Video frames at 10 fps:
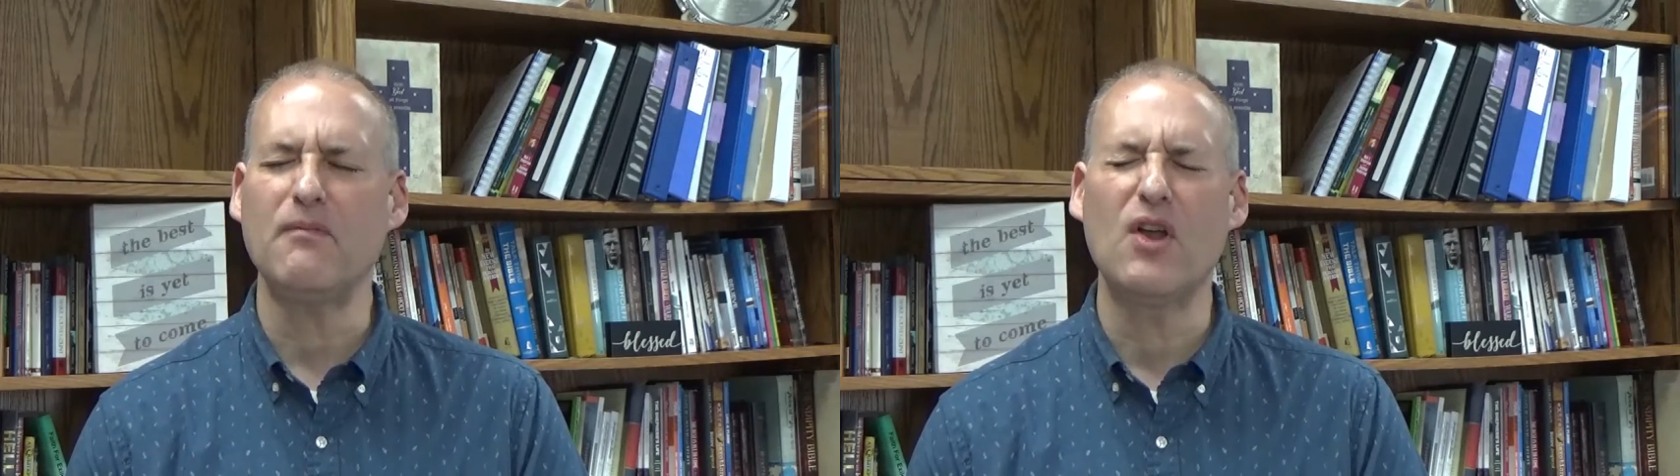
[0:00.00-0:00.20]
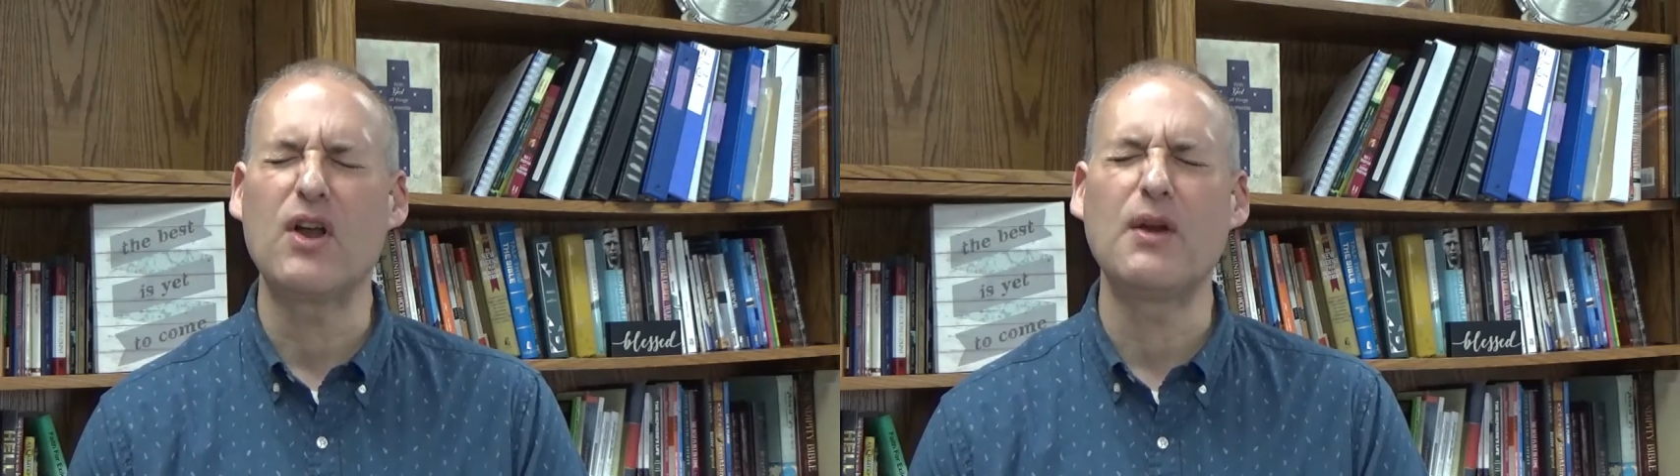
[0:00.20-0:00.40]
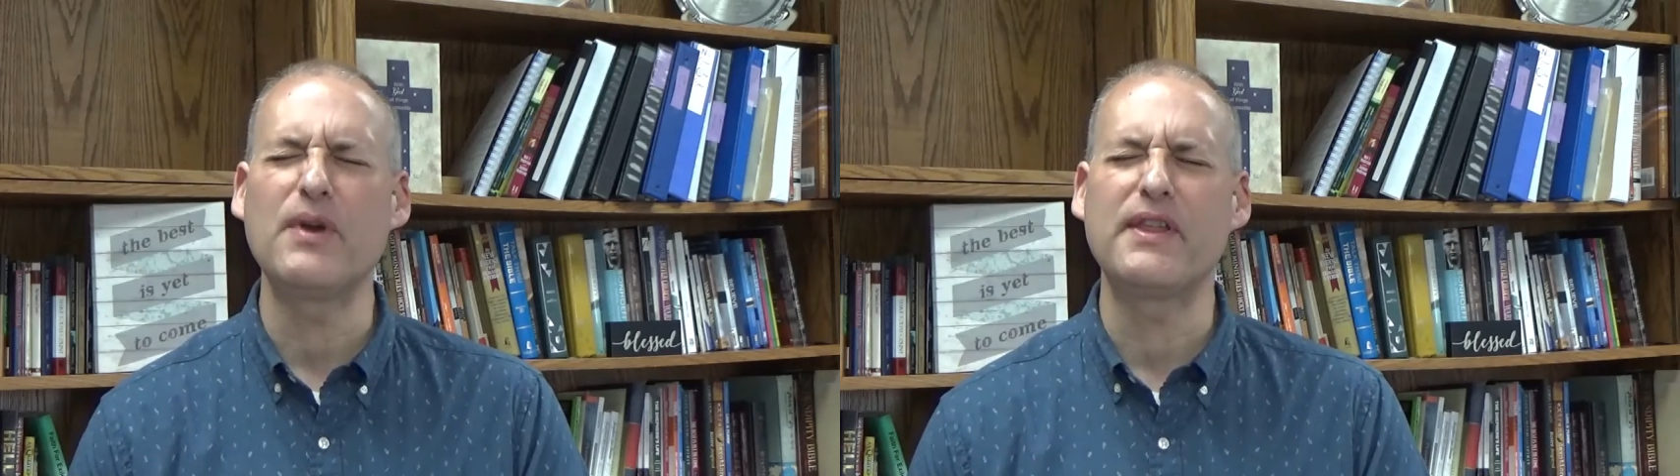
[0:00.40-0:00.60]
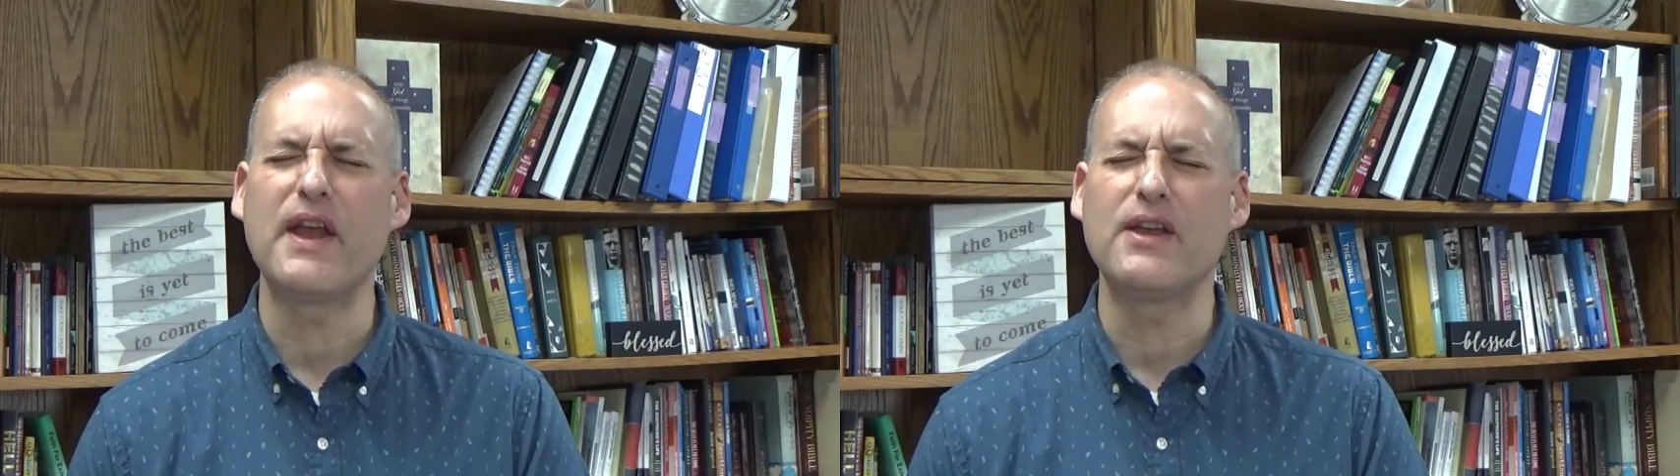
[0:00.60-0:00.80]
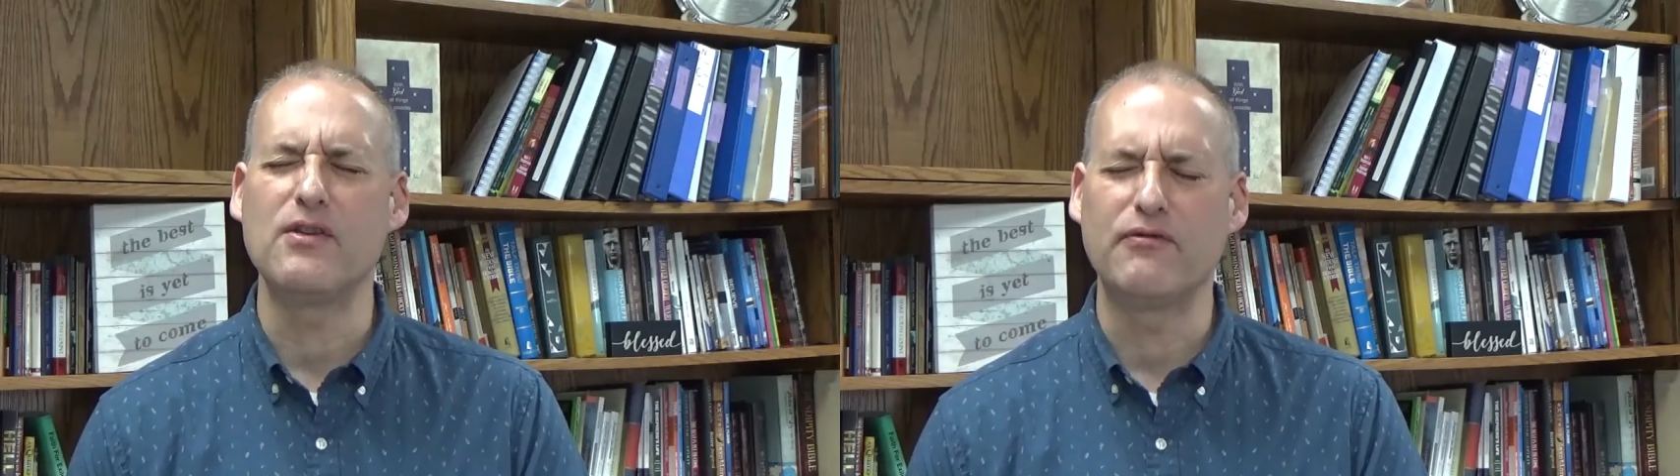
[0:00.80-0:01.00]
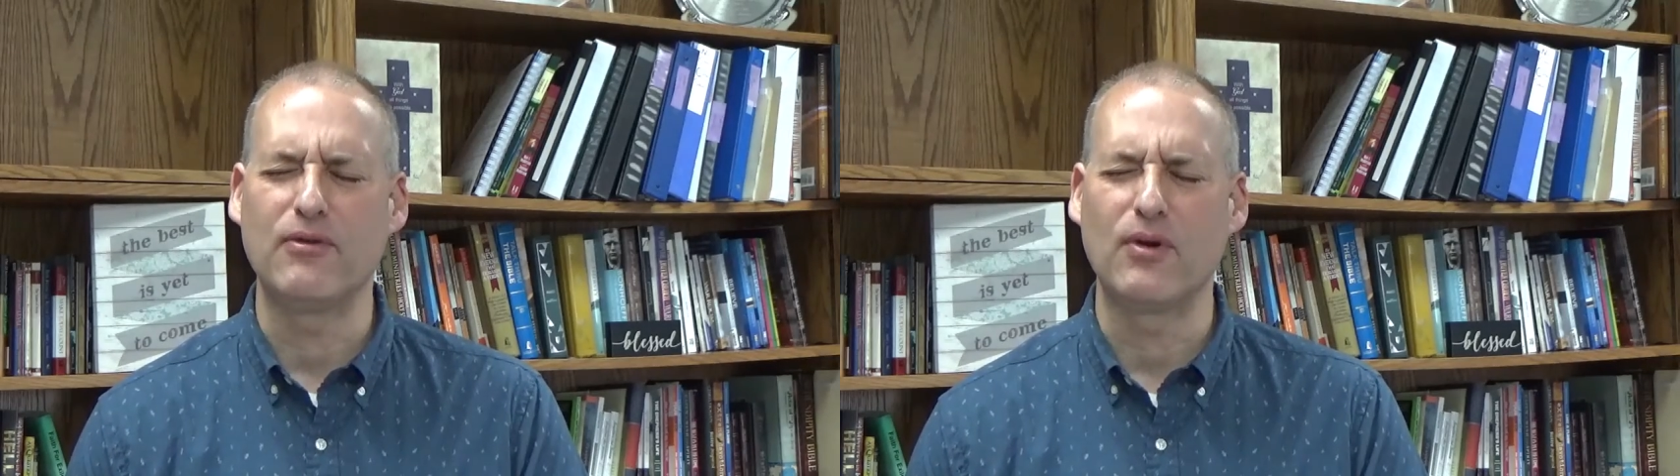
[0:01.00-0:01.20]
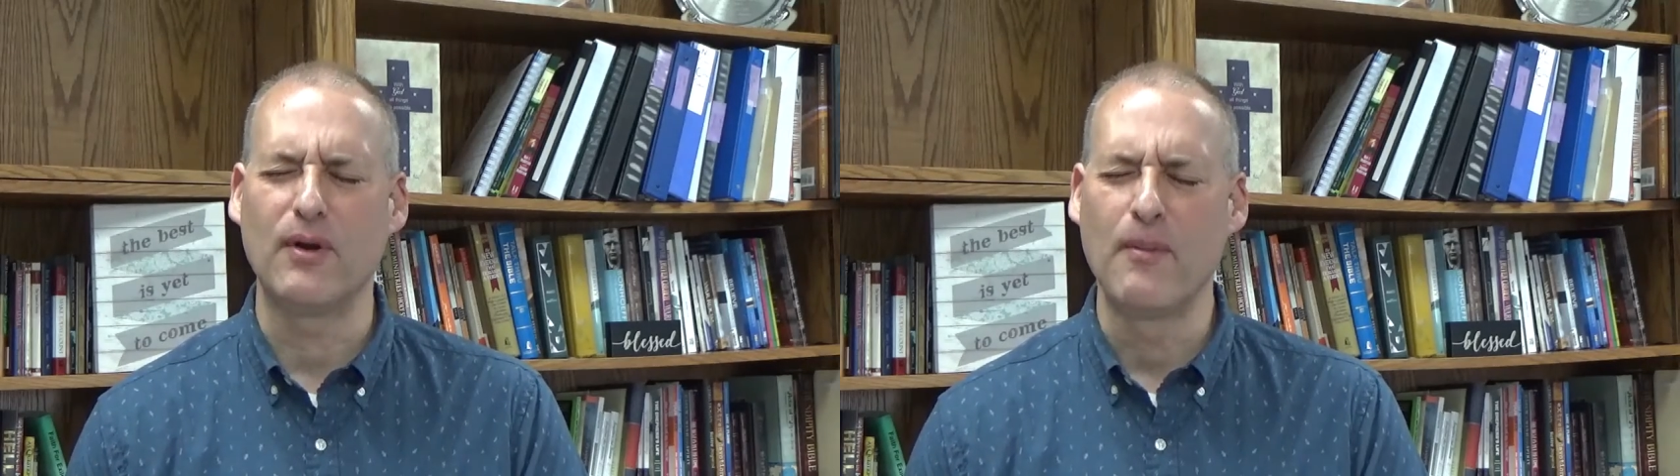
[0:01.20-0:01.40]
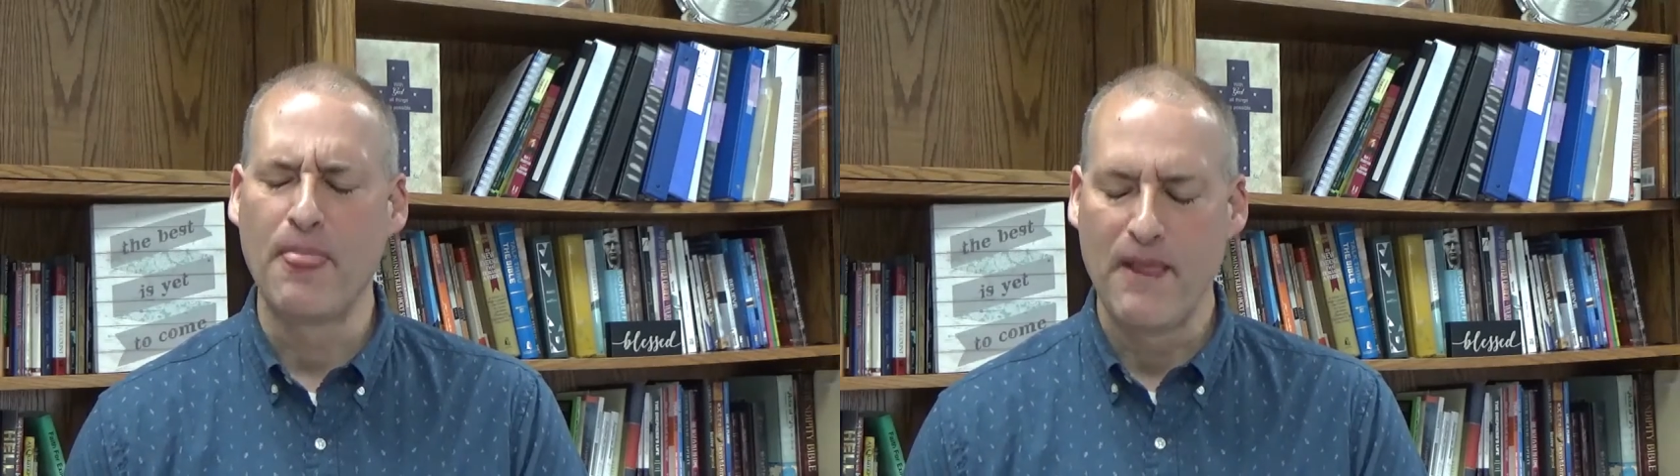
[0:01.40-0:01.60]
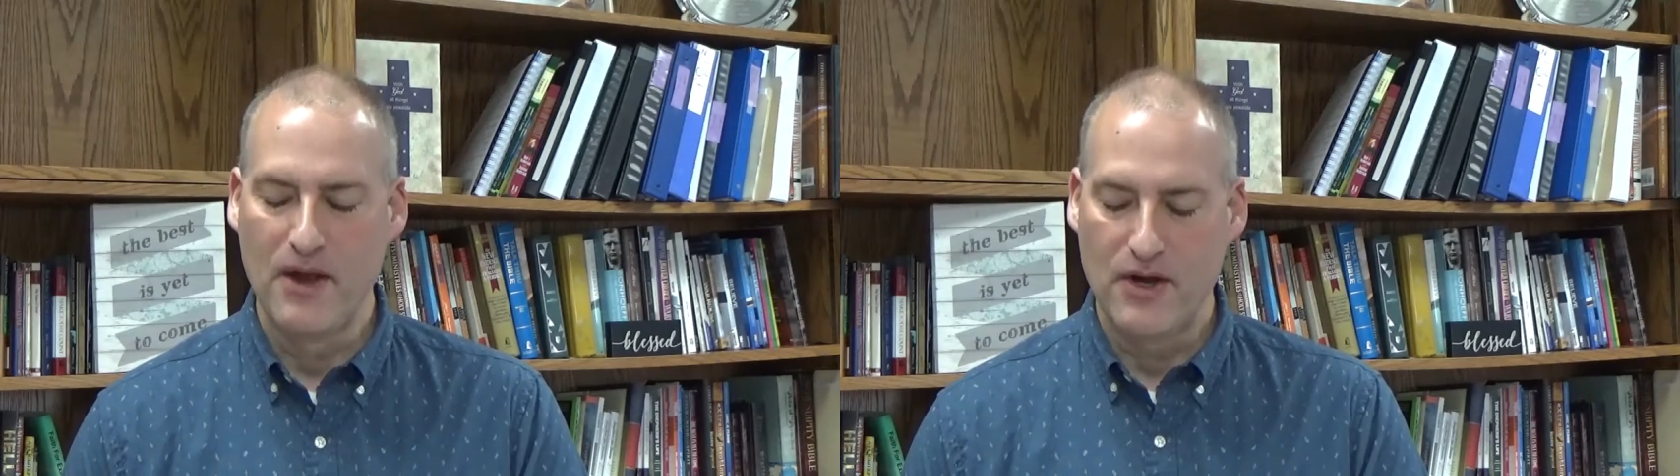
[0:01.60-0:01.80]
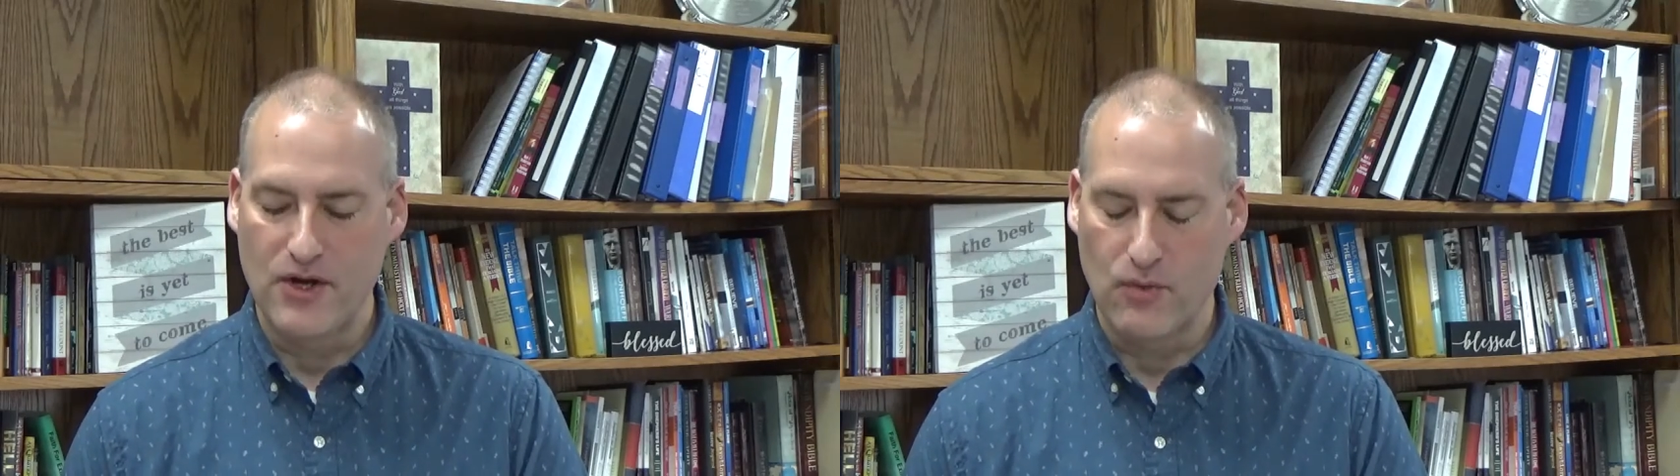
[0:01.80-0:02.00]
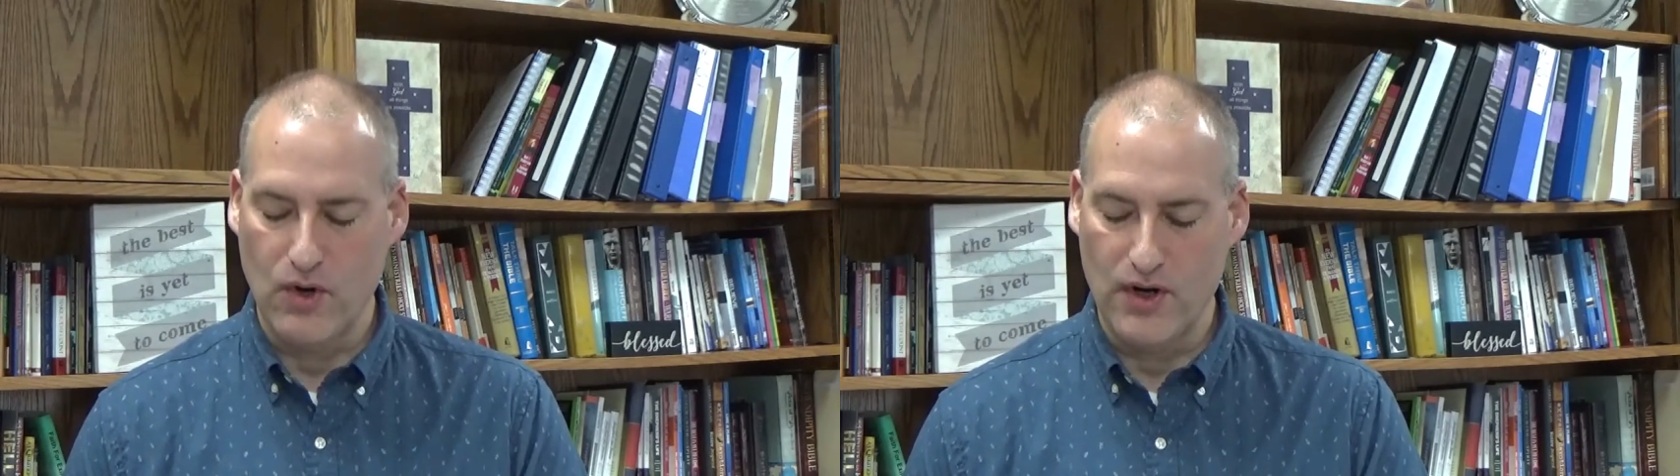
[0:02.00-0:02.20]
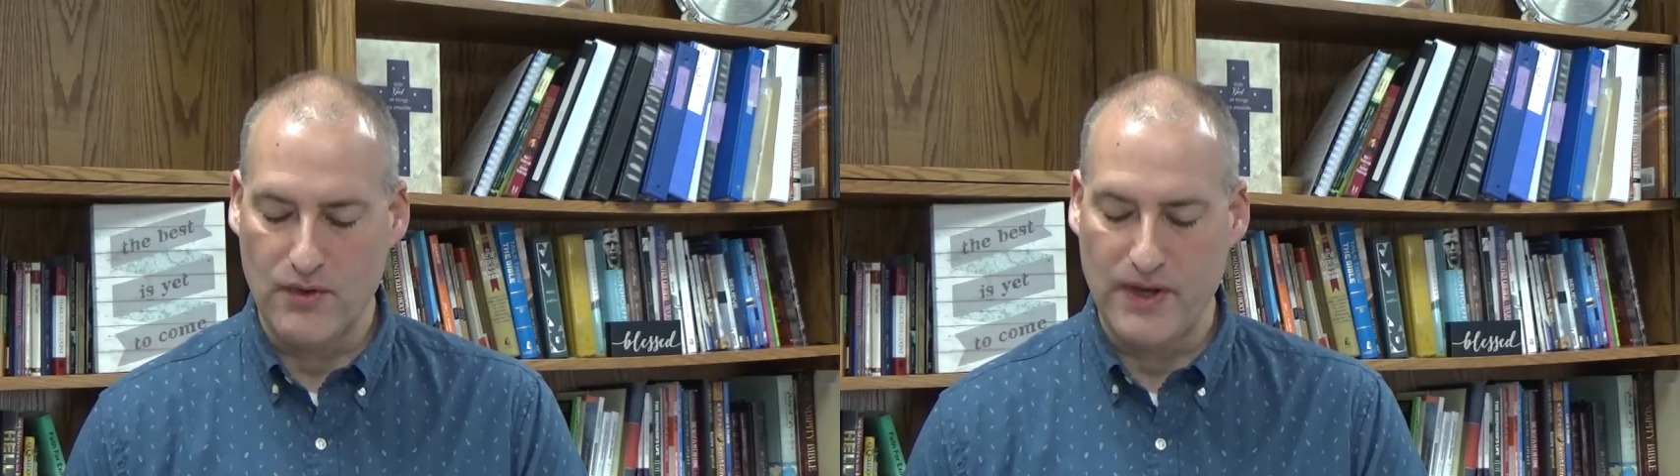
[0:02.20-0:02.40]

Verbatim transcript: God, we thank you for your word.